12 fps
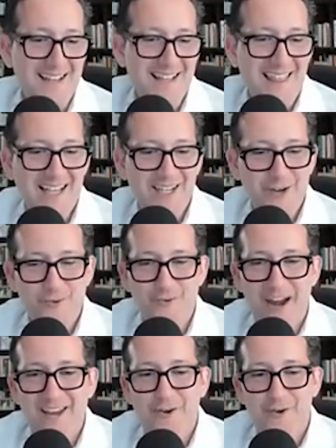That's a
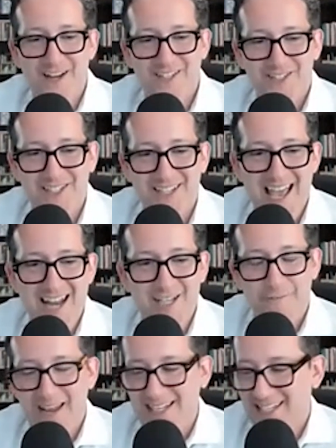great question. That is
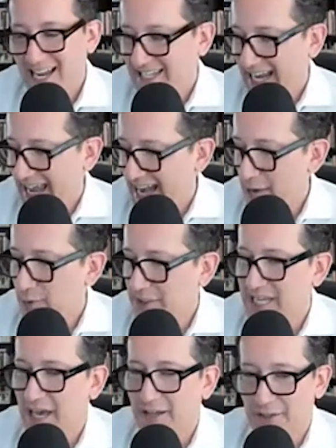fantastic. And I will
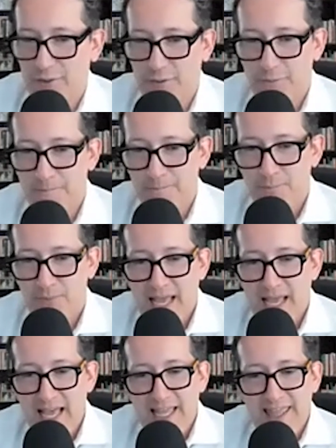tell you,
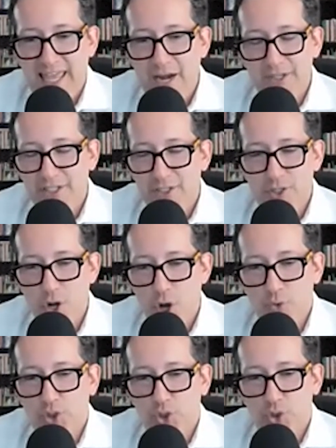there is
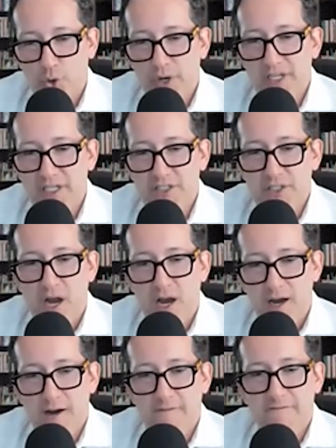no shortage
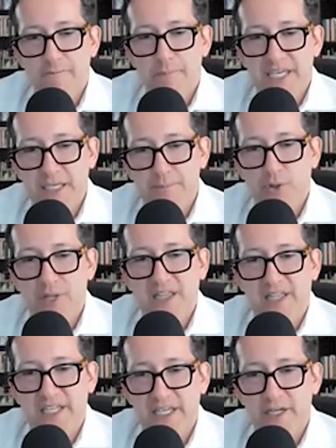of people
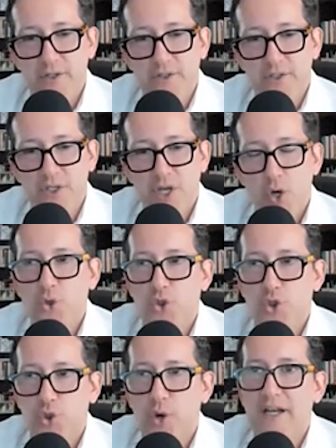and leaders who
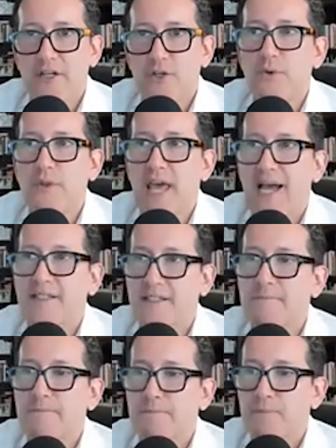try to do that.
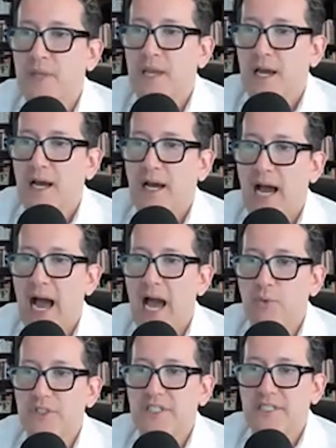I
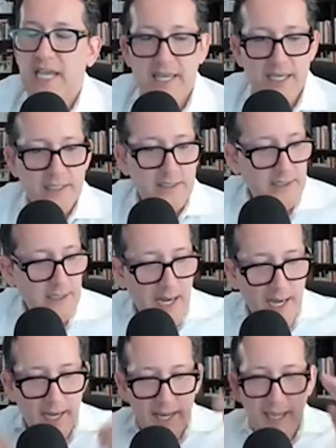would say this,
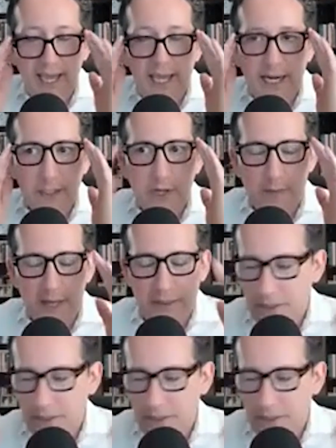and I talk about this in